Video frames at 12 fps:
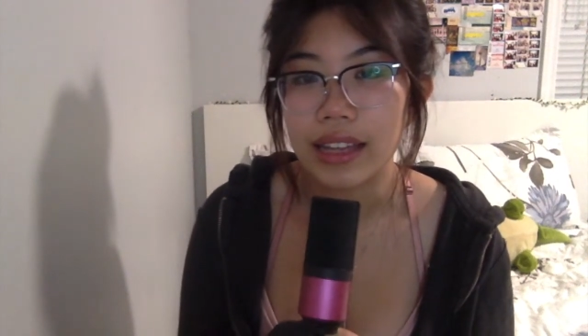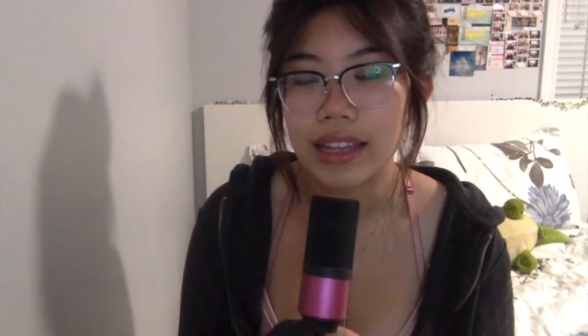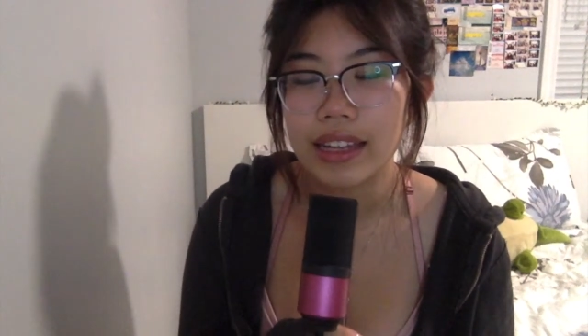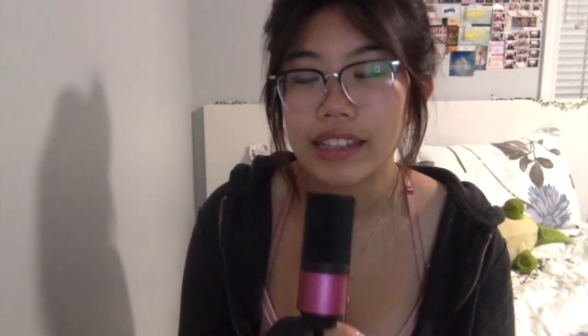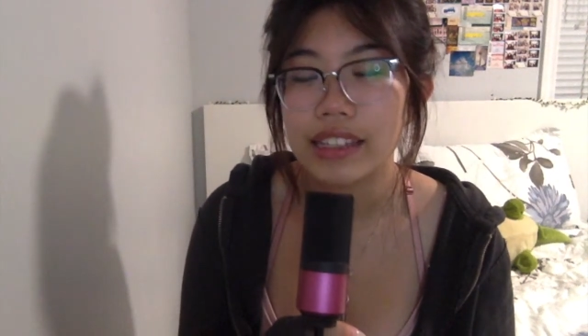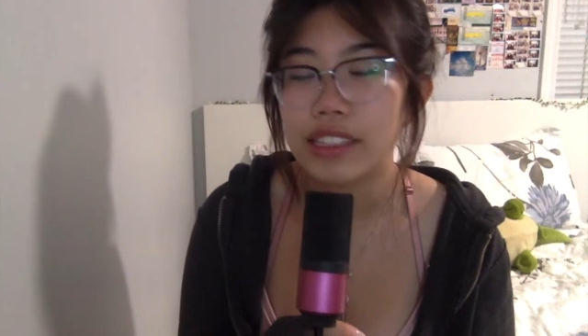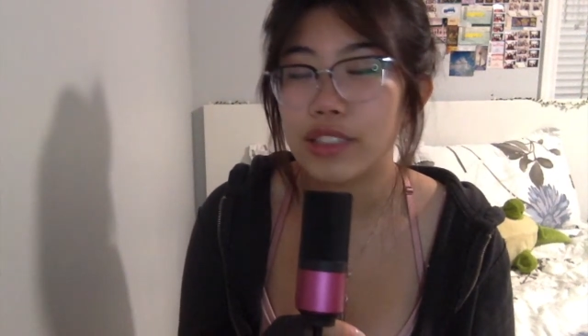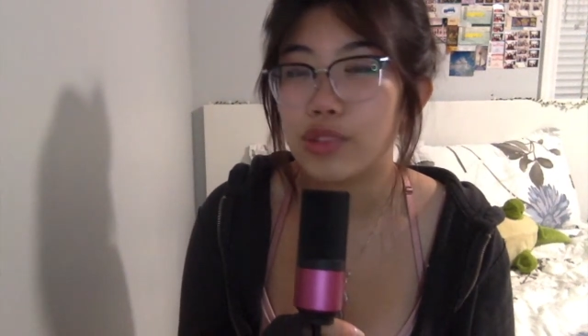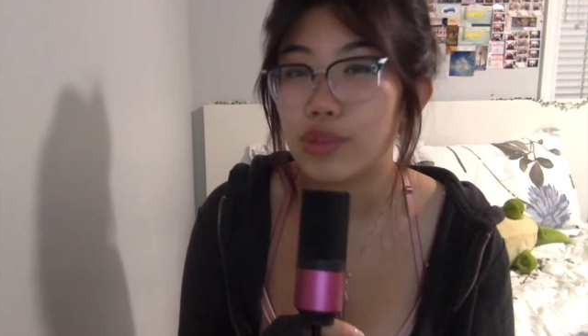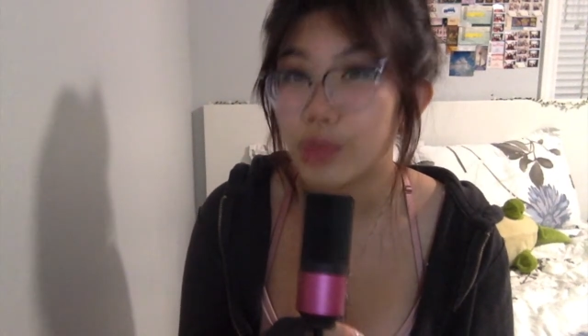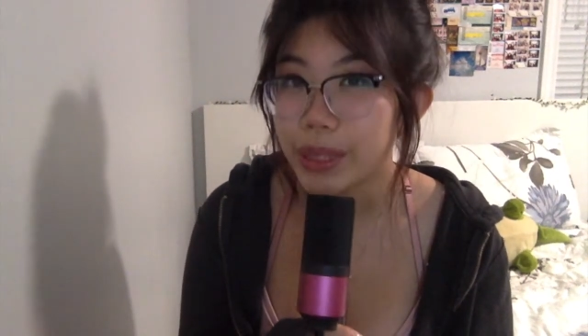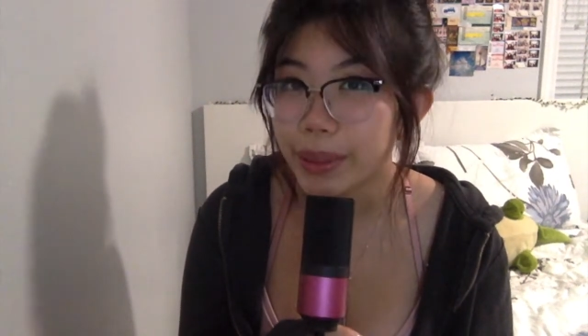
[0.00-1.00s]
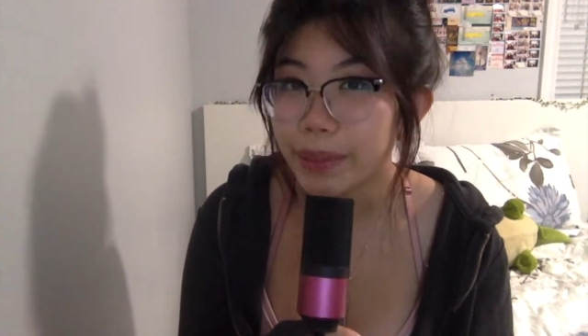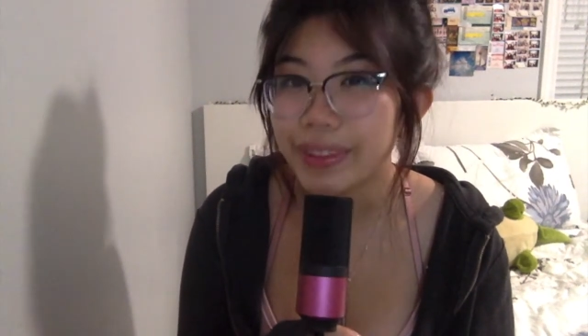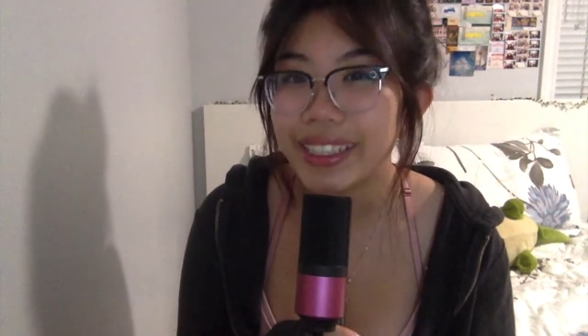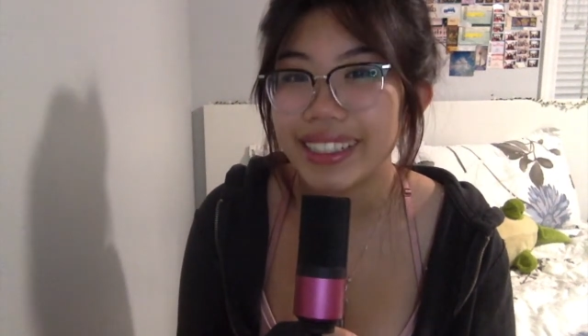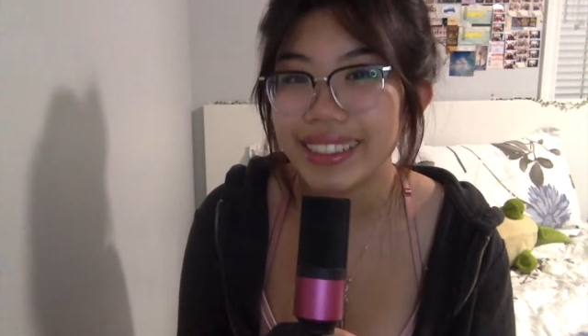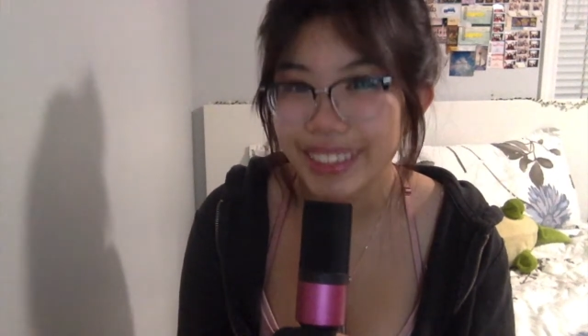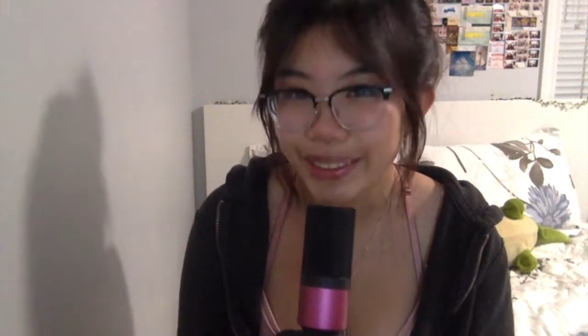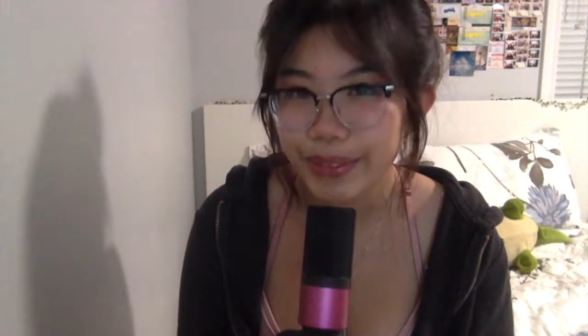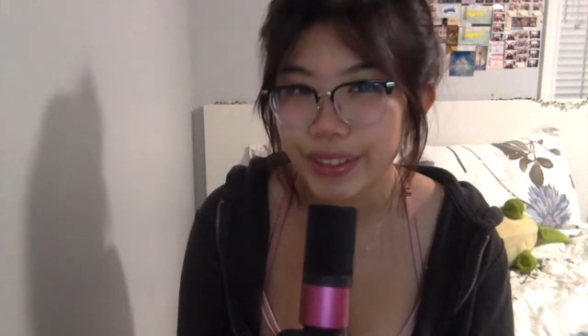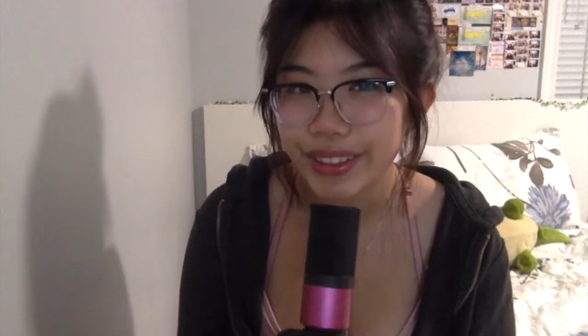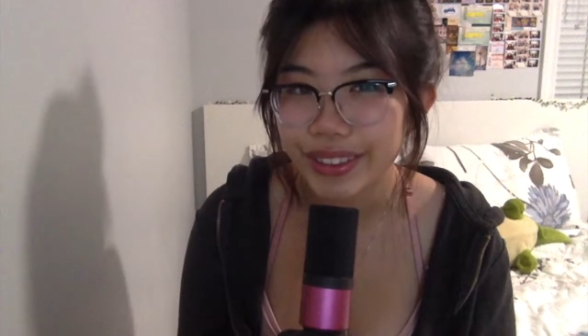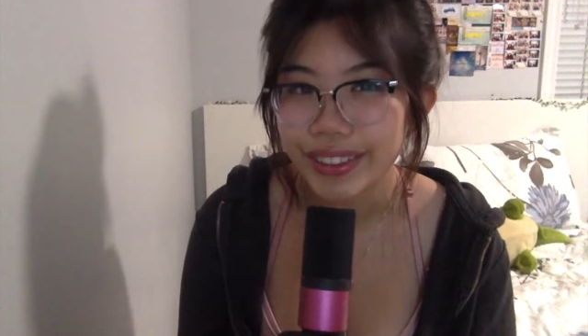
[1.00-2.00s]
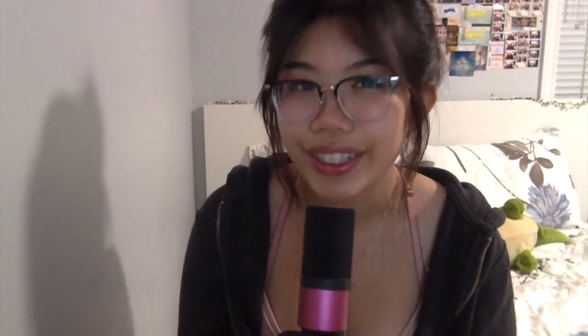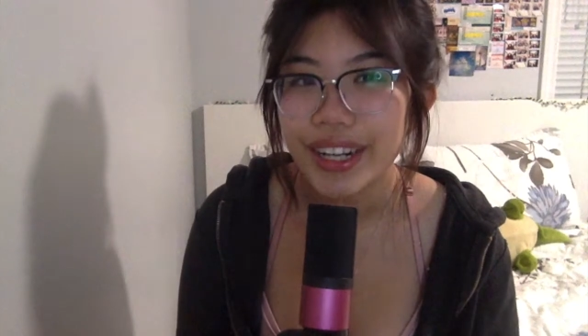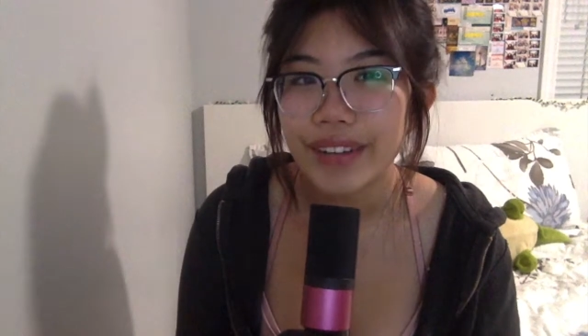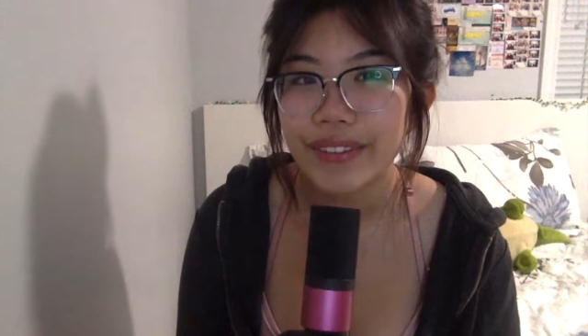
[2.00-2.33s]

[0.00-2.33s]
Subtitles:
it is extremely difficult for